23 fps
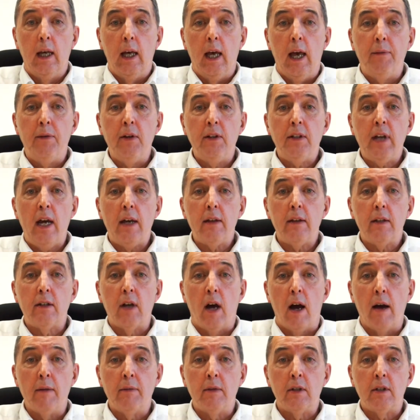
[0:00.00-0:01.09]
If you take the
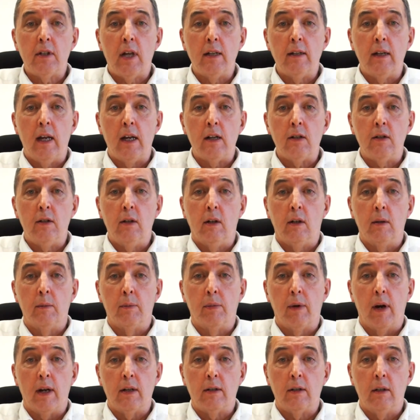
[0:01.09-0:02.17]
time to stand next to your
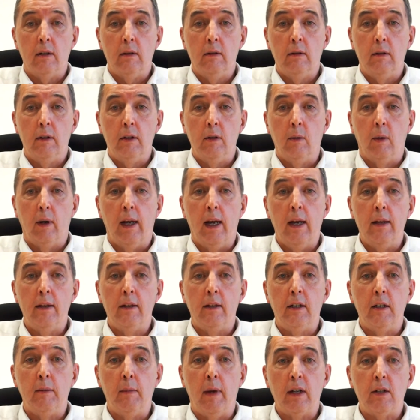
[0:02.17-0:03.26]
compressor, you will hear
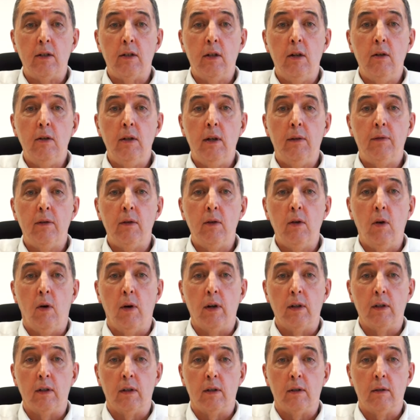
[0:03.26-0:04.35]
that it makes two different
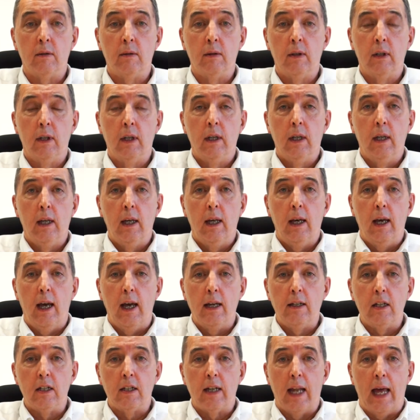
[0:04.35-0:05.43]
noises.
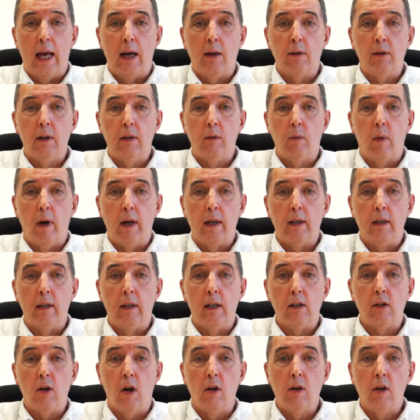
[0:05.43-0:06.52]
It is louder when
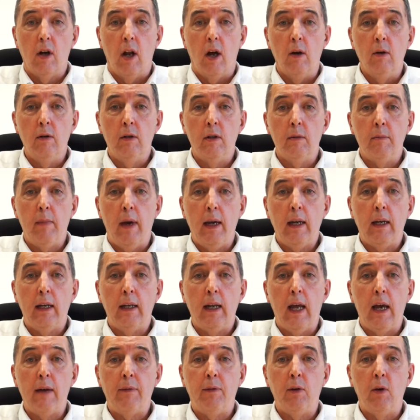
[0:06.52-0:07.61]
it's on load and making
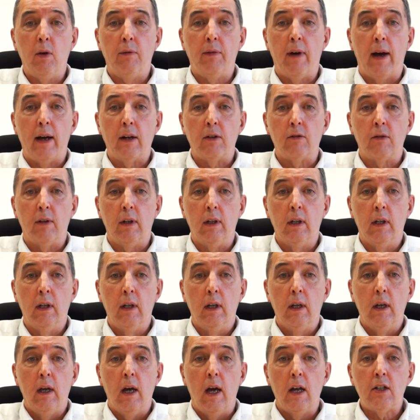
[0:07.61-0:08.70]
air for your factory,
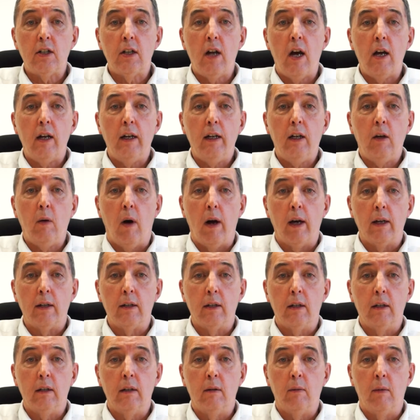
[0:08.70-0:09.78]
and slightly
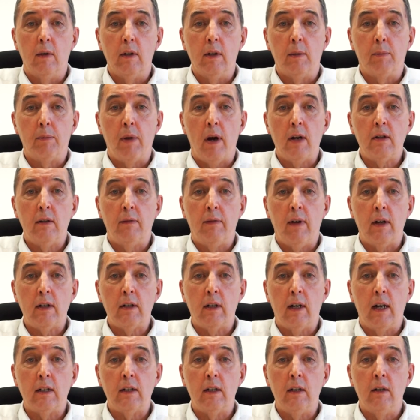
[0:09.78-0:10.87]
quieter when the pressure vessel
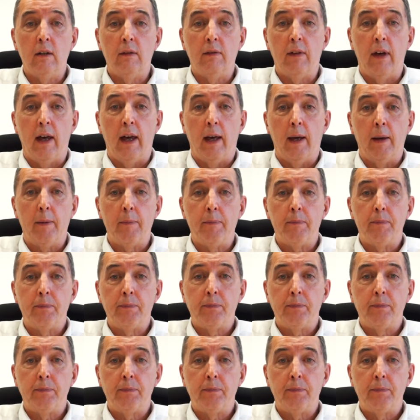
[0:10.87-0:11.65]
has enough air.